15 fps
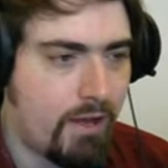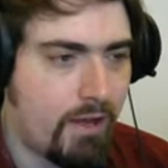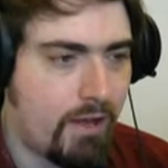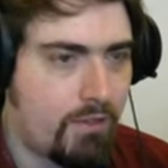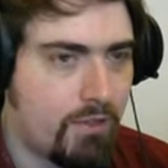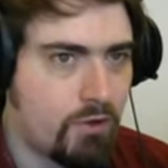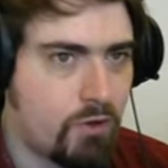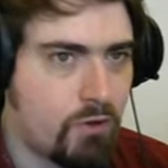
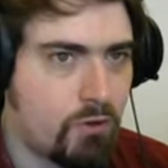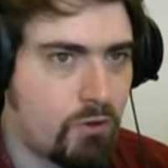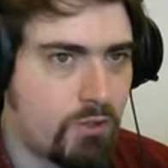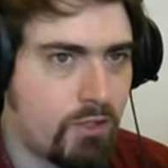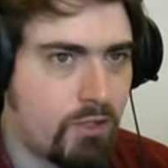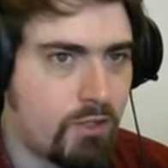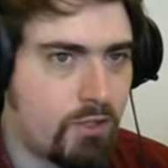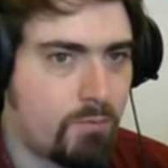in the
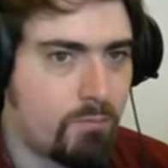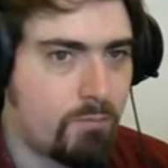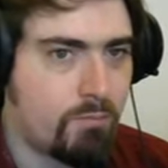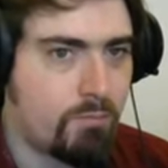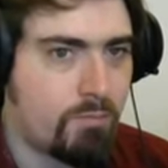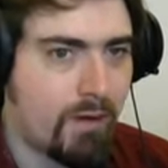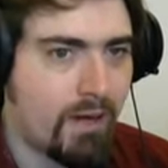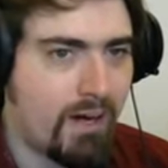corner
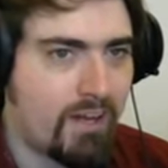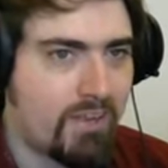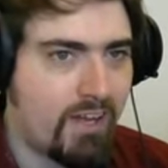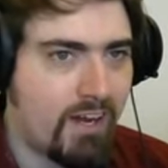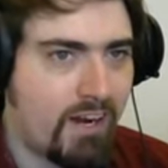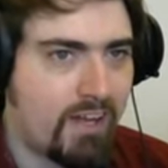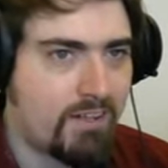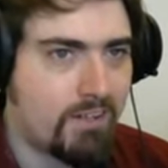behind the
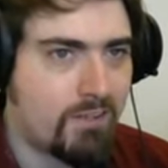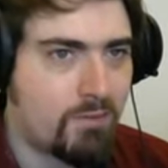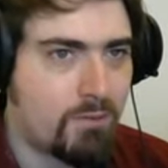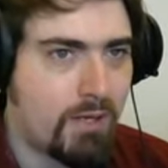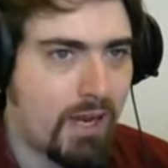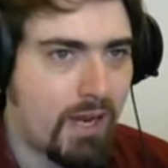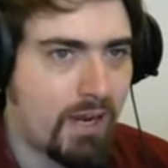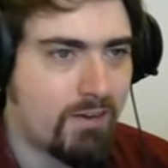island,
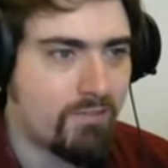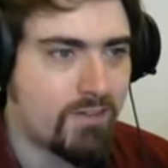we have